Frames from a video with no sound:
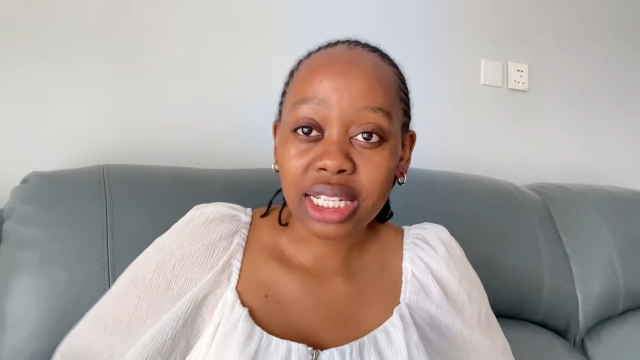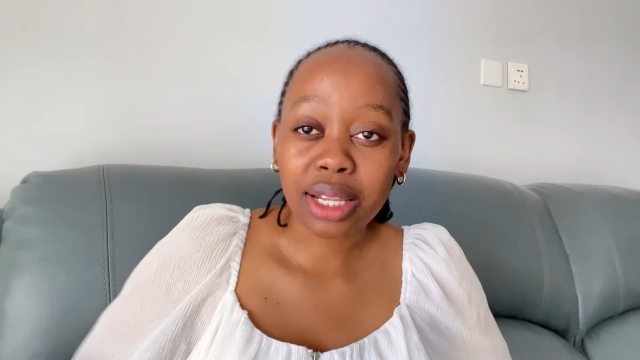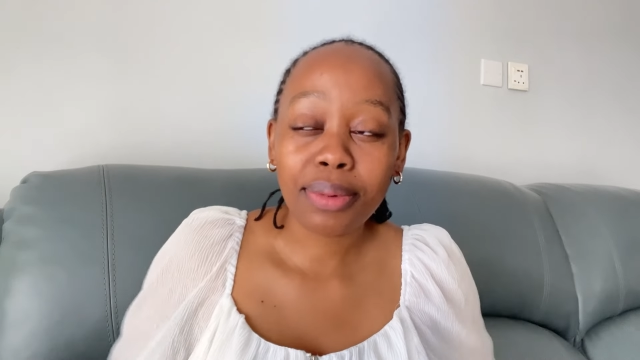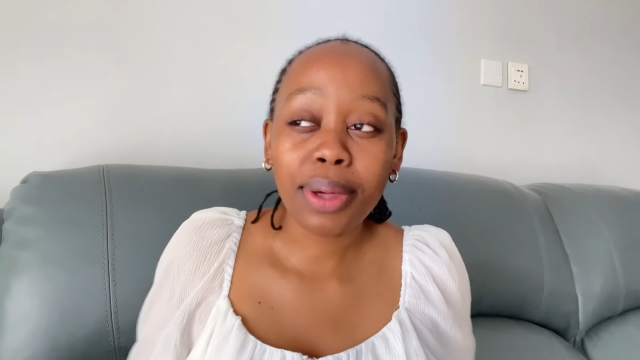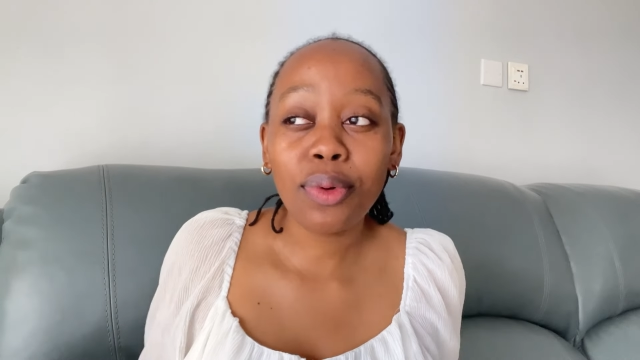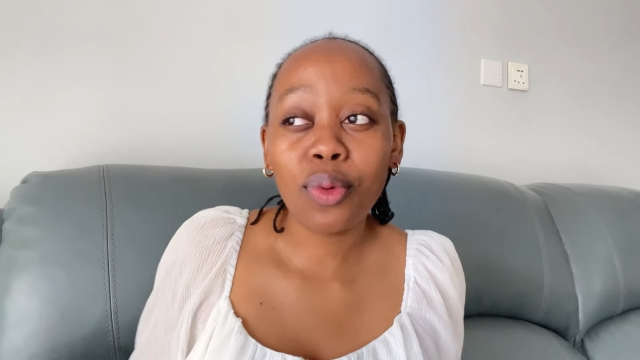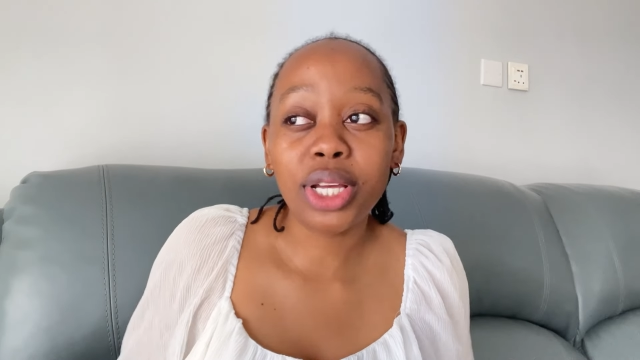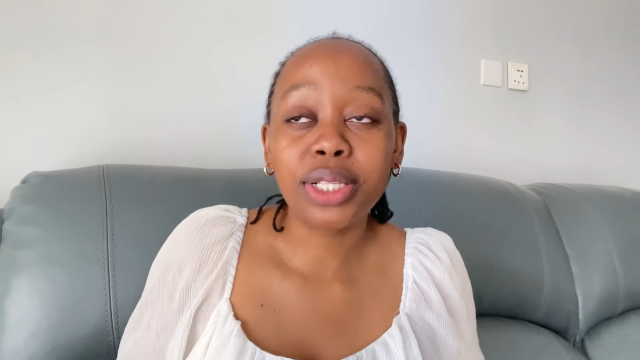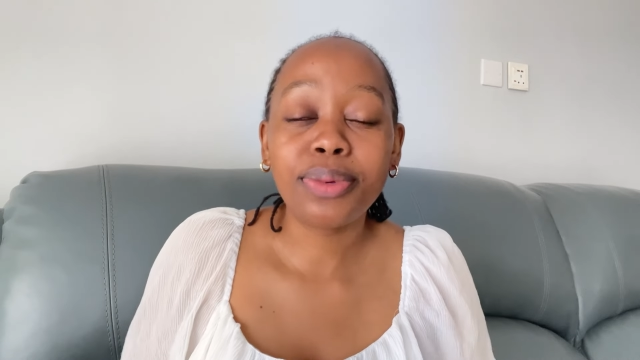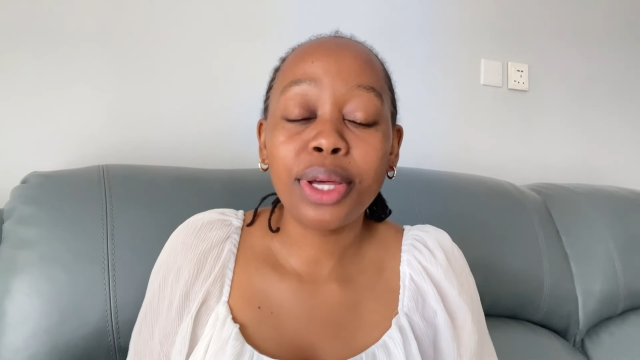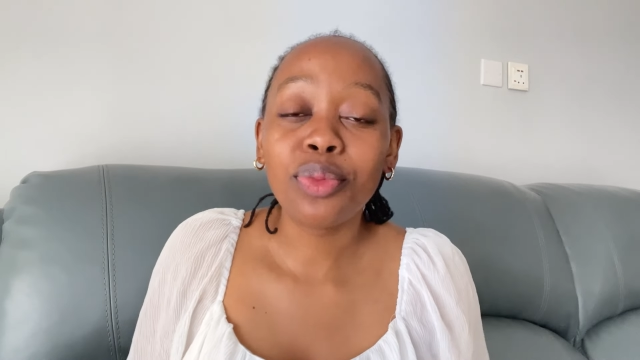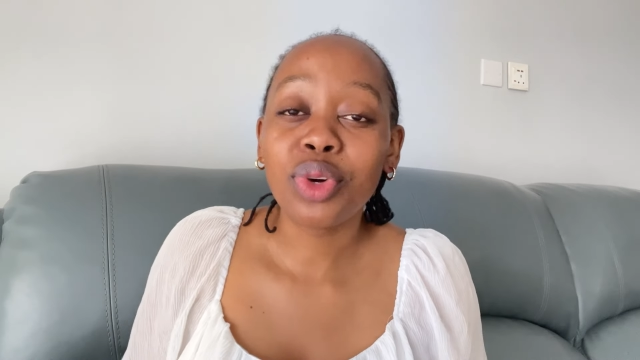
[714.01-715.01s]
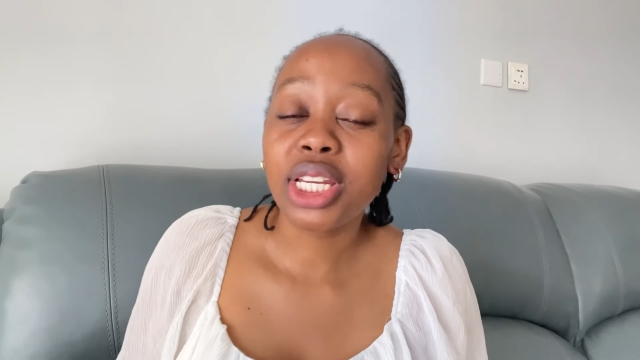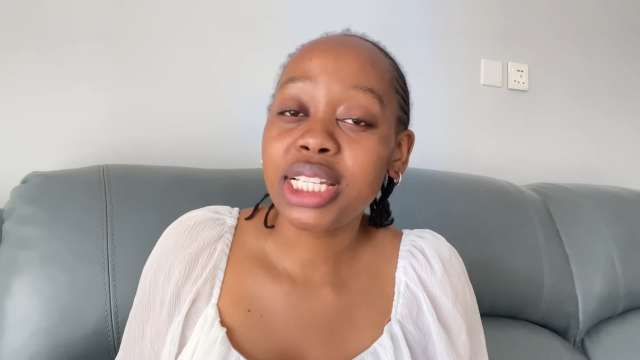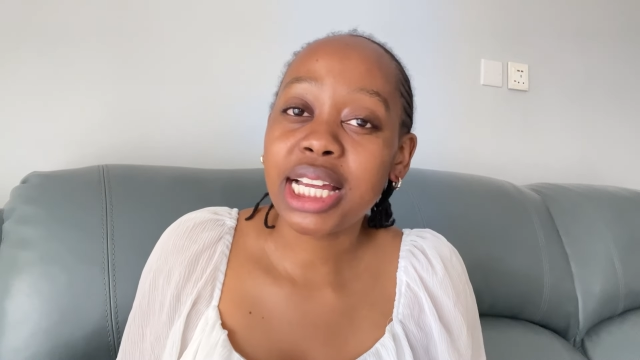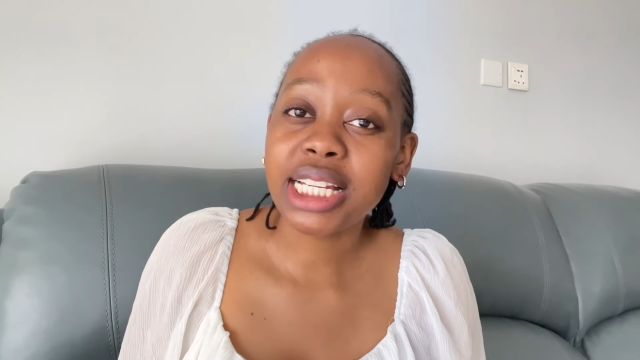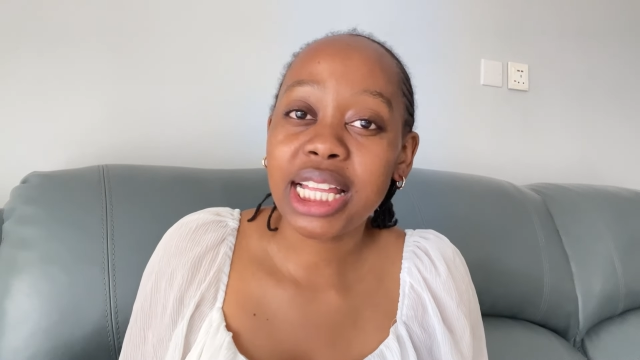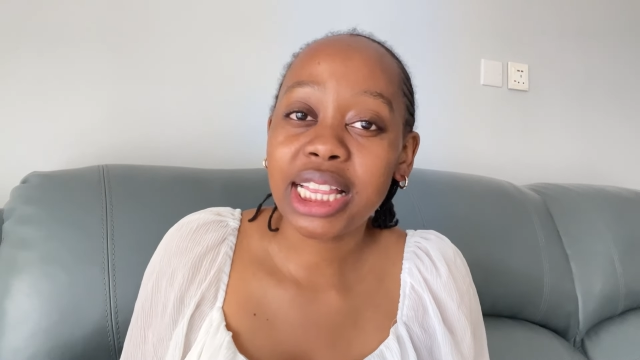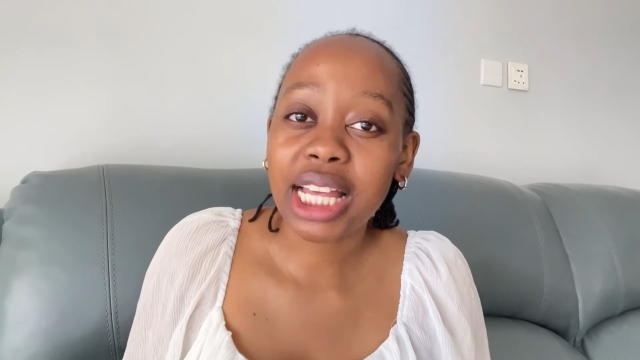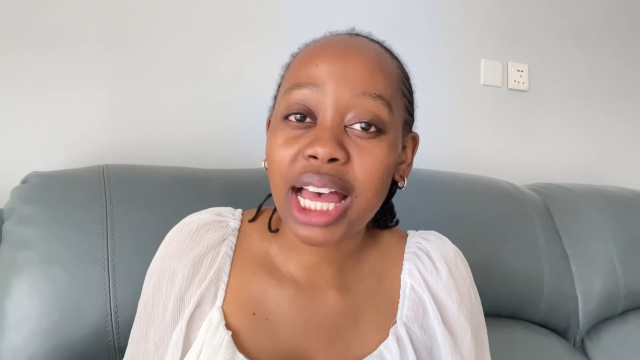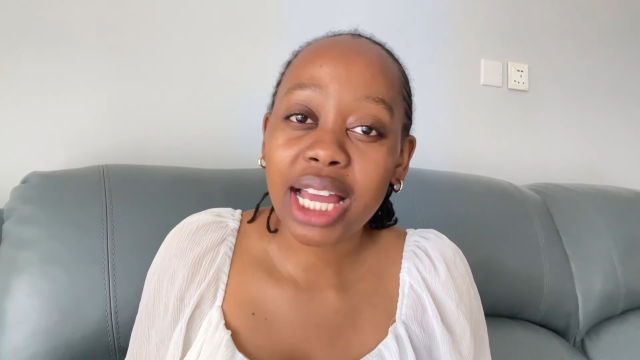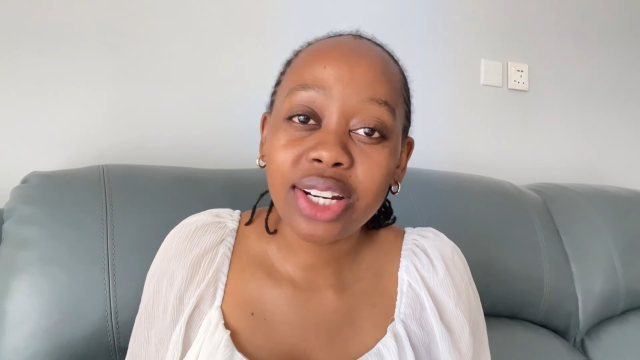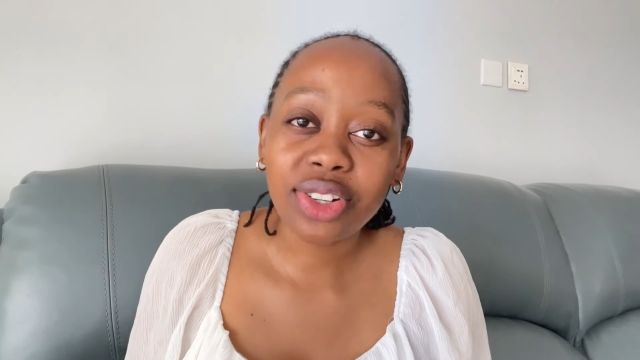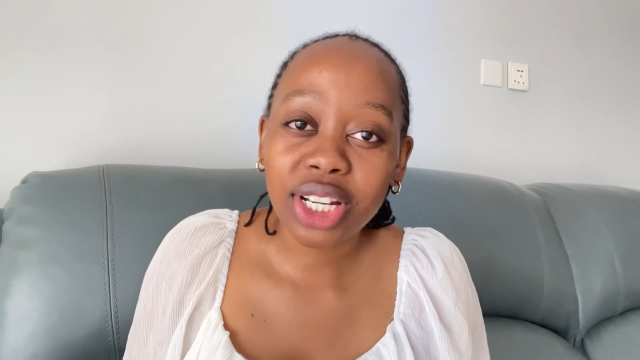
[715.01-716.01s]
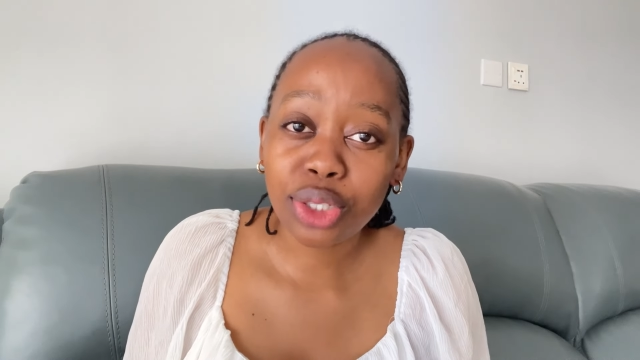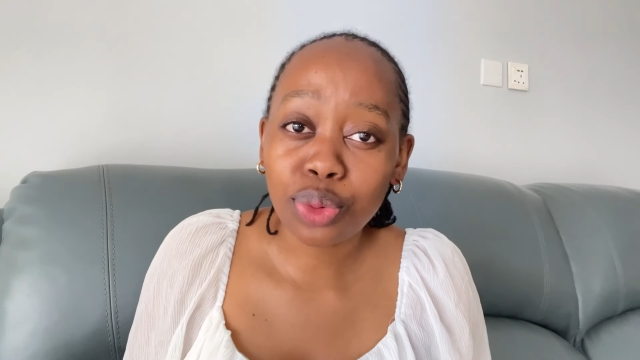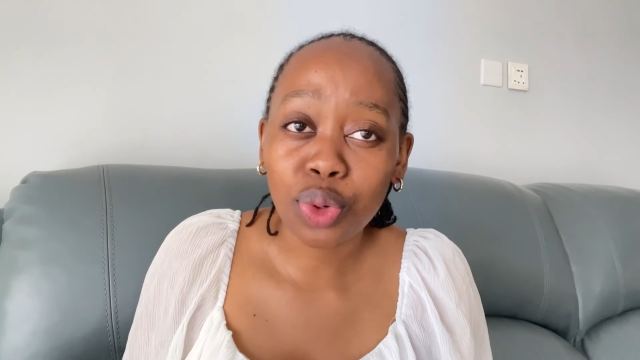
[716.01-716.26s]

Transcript: The baby was being monitored, and the heart rate